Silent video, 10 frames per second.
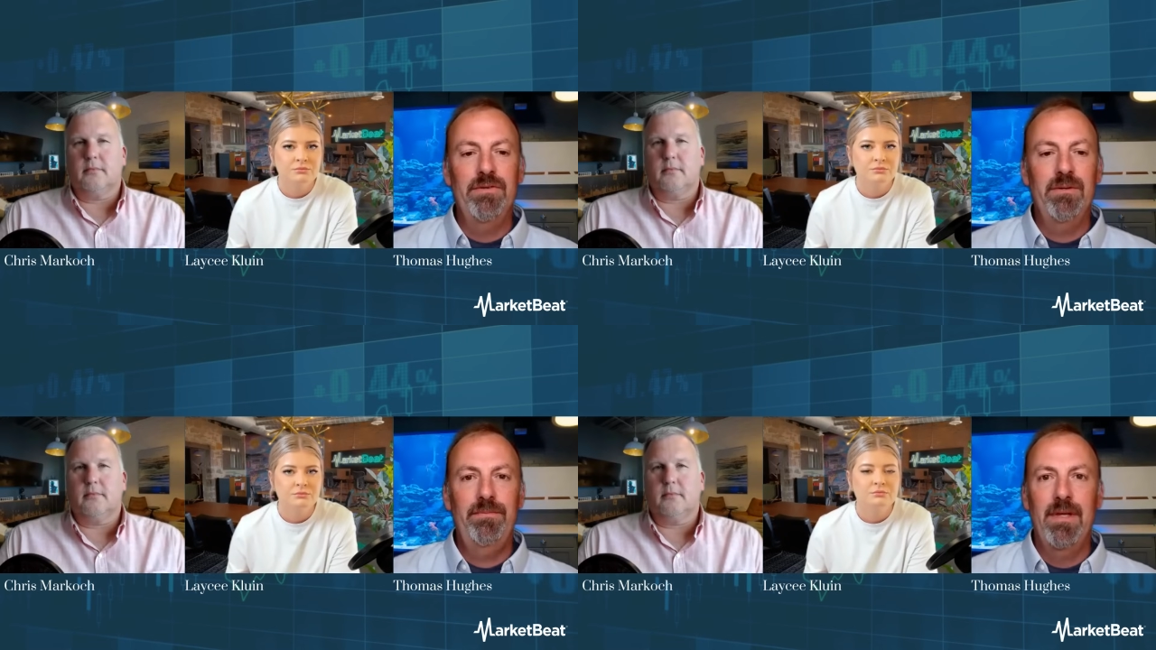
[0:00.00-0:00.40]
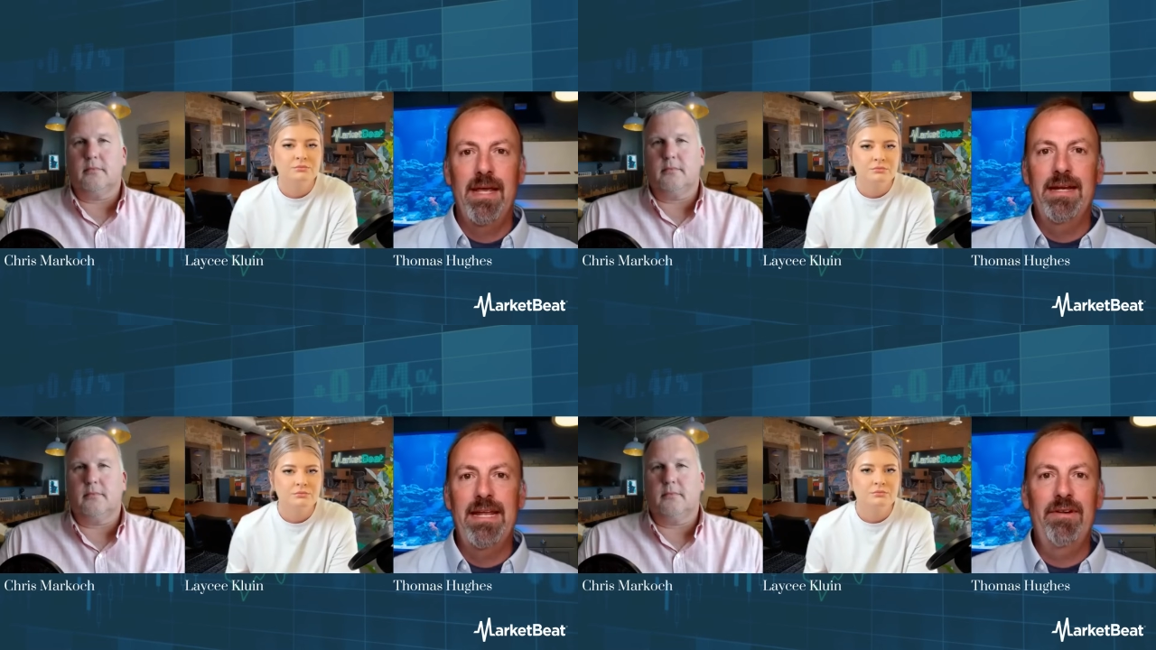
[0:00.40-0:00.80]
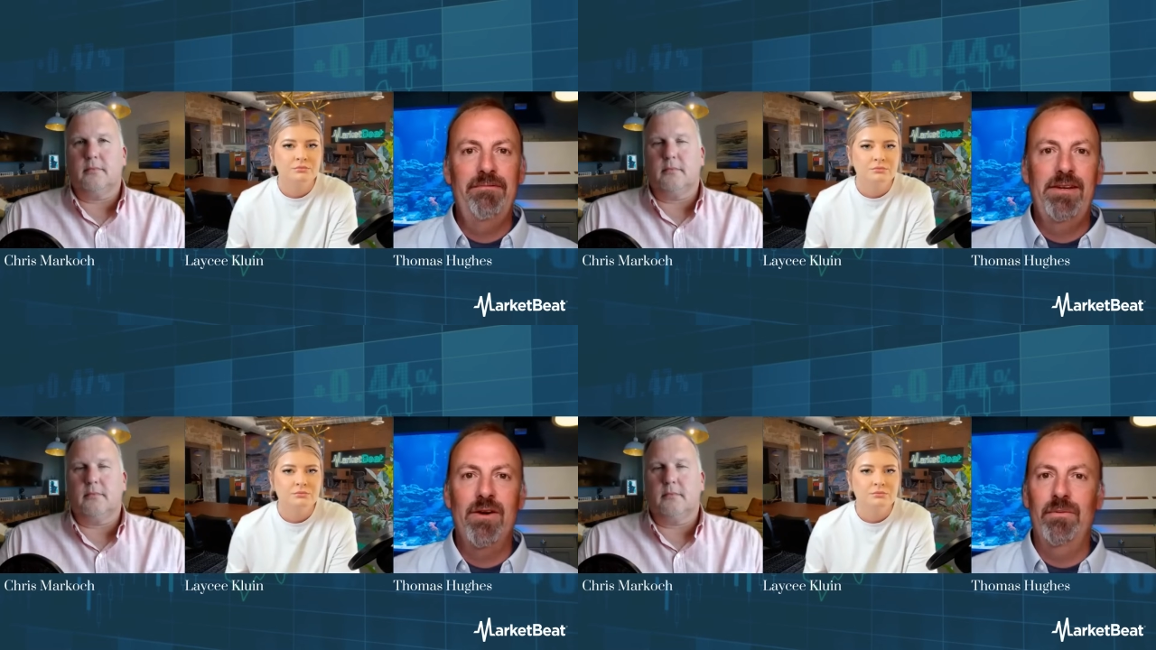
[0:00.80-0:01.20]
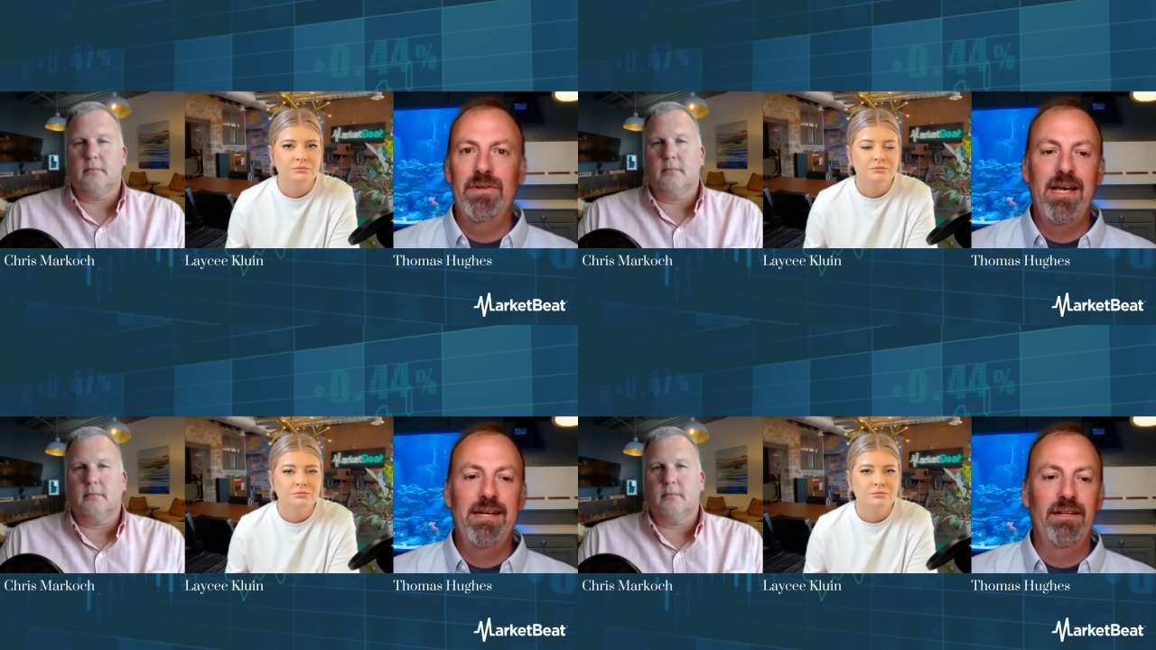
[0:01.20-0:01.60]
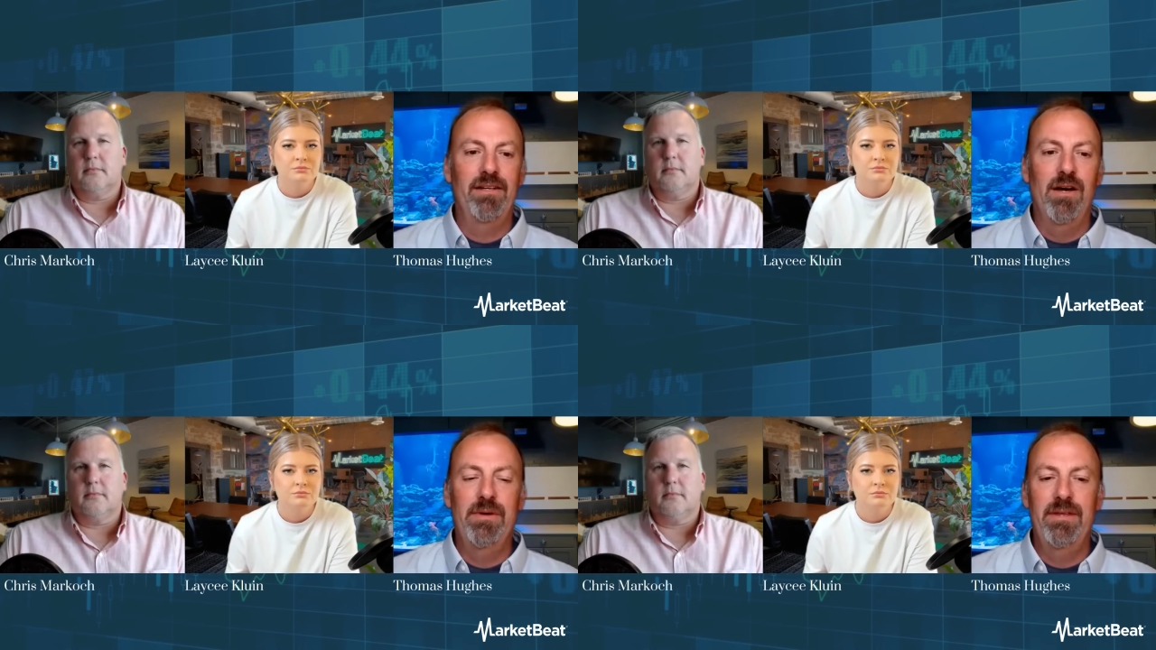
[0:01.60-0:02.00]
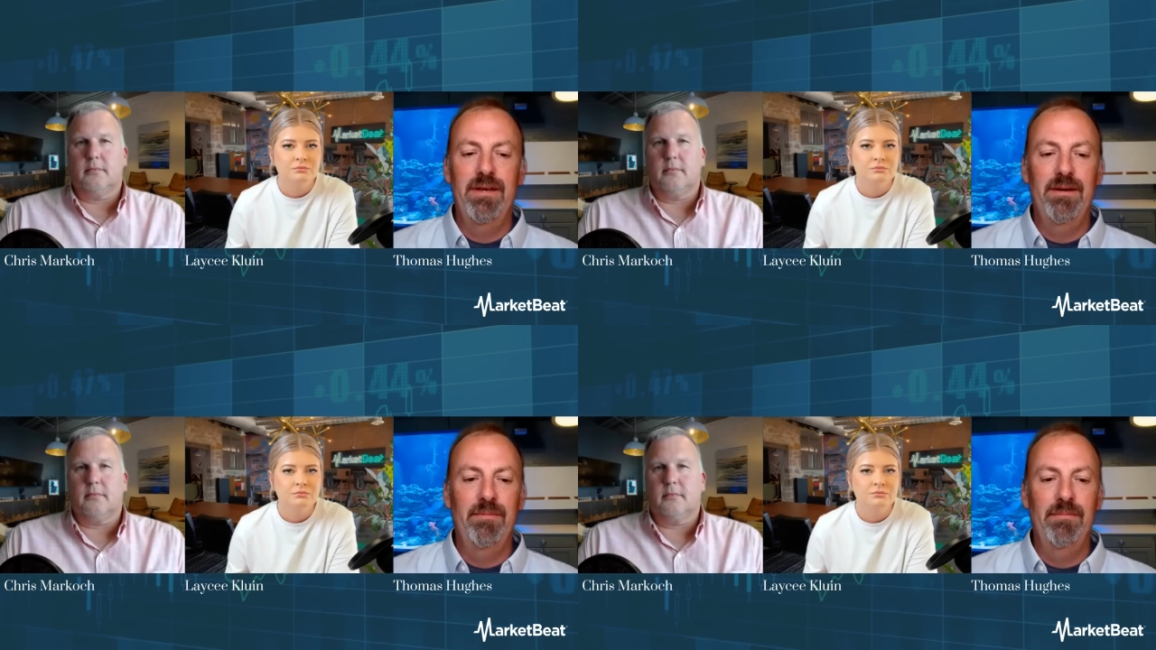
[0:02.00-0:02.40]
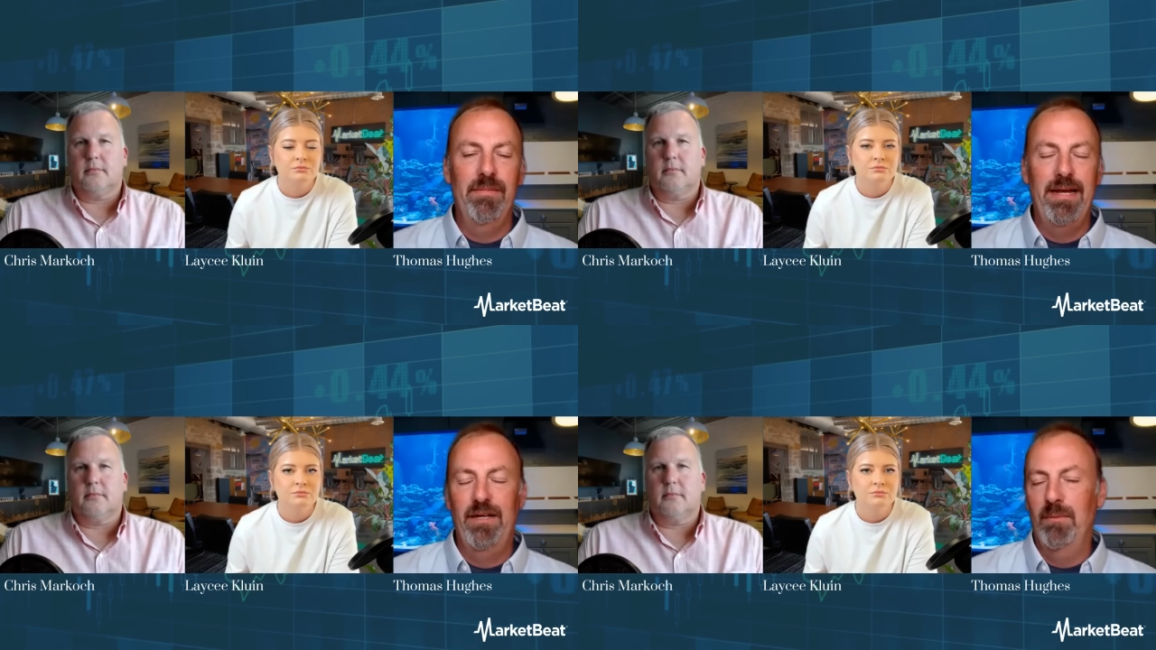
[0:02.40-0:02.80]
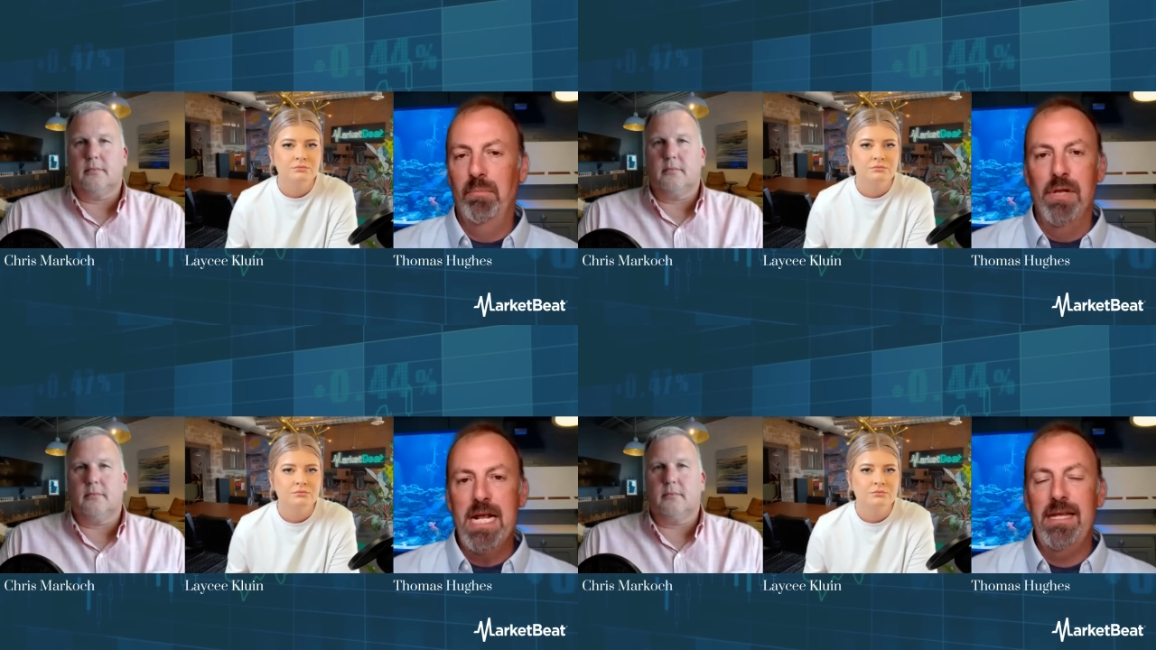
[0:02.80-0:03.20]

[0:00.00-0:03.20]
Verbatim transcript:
Speaker 1: and even if they don't decide to go with them like completely,